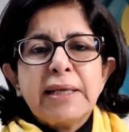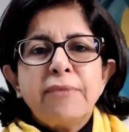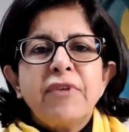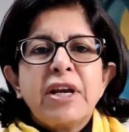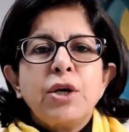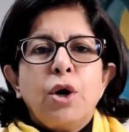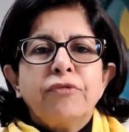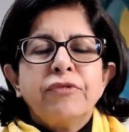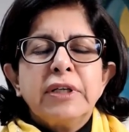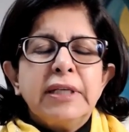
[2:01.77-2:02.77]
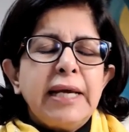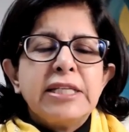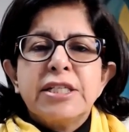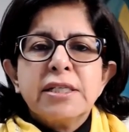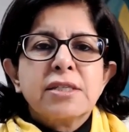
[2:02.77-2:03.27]
them very often,
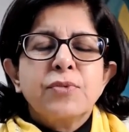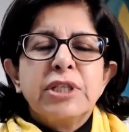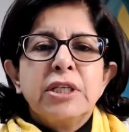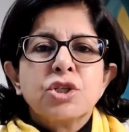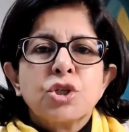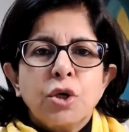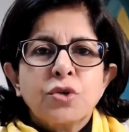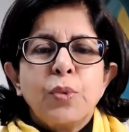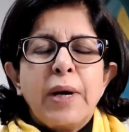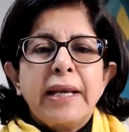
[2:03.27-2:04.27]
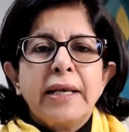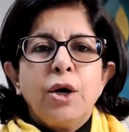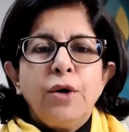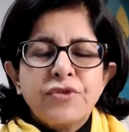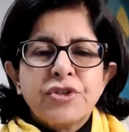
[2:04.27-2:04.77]
and just within a short while
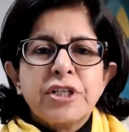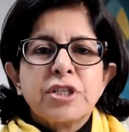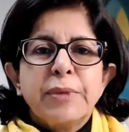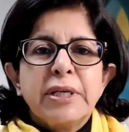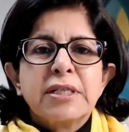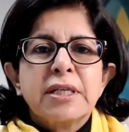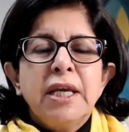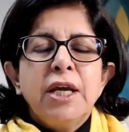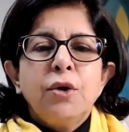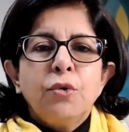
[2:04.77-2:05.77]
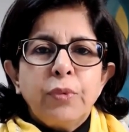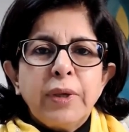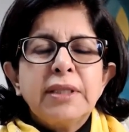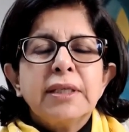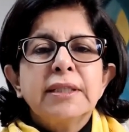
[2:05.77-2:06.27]
of treatment
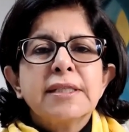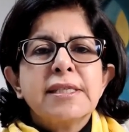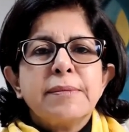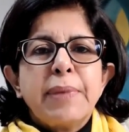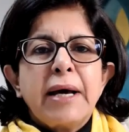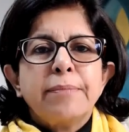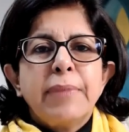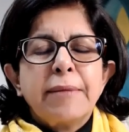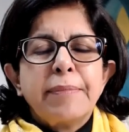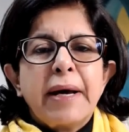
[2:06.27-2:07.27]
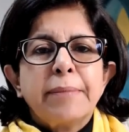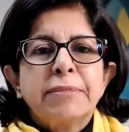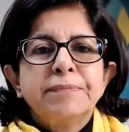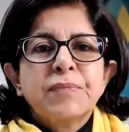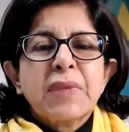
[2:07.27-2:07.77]
with the CPAP, BiPAP,
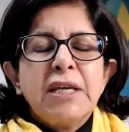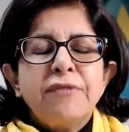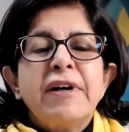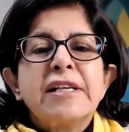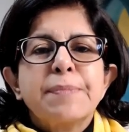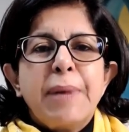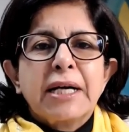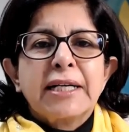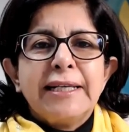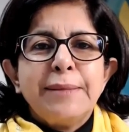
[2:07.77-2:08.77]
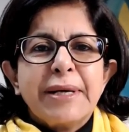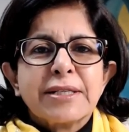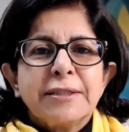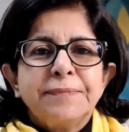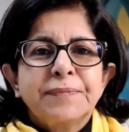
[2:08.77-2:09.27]
he felt markedly
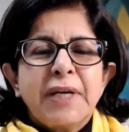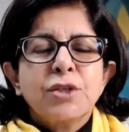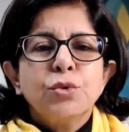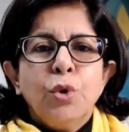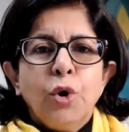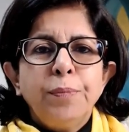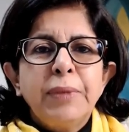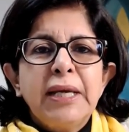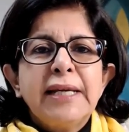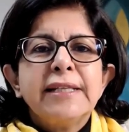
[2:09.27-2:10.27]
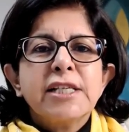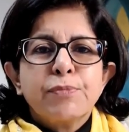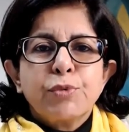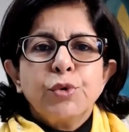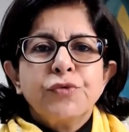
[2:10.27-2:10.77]
better. I do hope
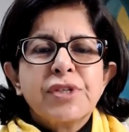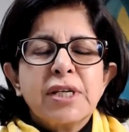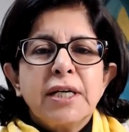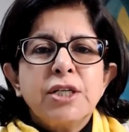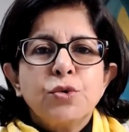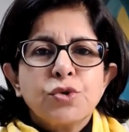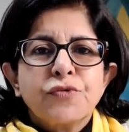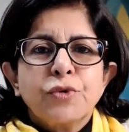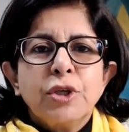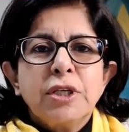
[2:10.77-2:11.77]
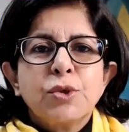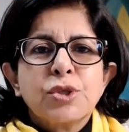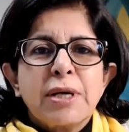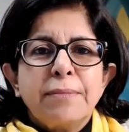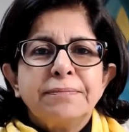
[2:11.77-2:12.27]
this proves useful to
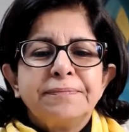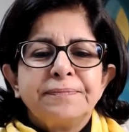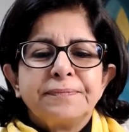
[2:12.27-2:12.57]
some.